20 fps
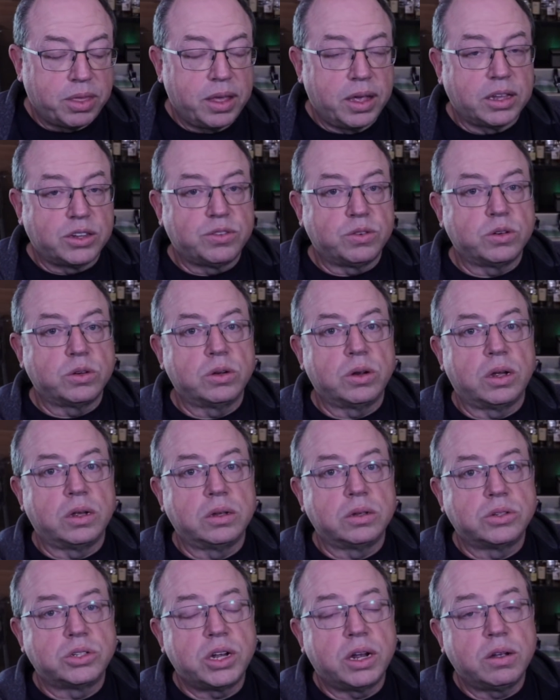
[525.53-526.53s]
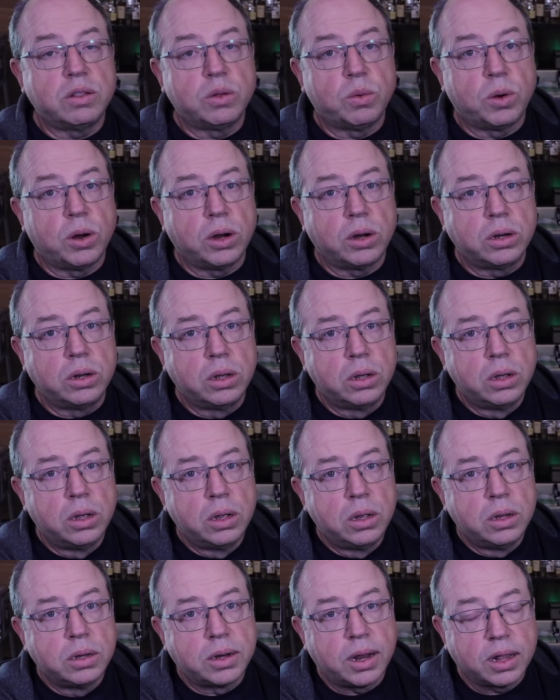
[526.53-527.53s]
Thanks for sharing the word,
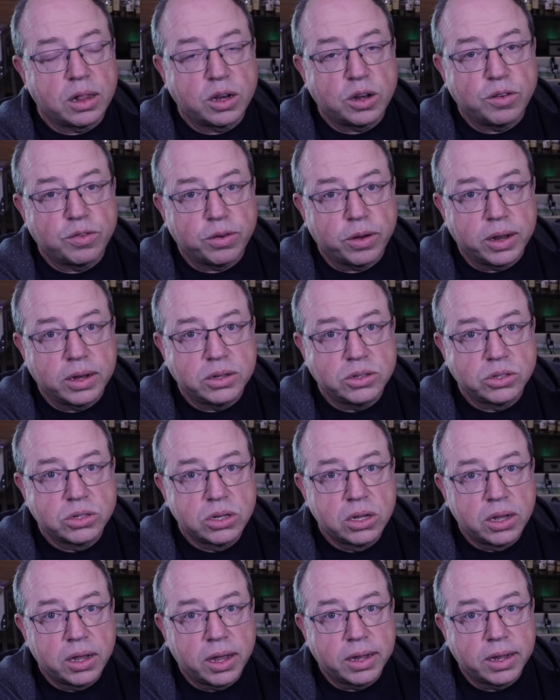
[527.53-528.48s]
telling your friends,